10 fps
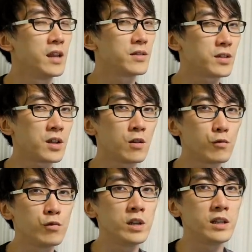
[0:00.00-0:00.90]
that they don't
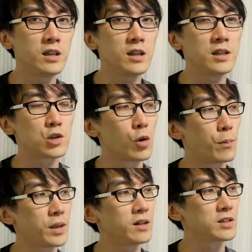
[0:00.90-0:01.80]
really need to
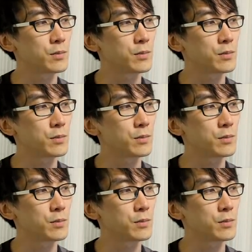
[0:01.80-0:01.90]
appeal to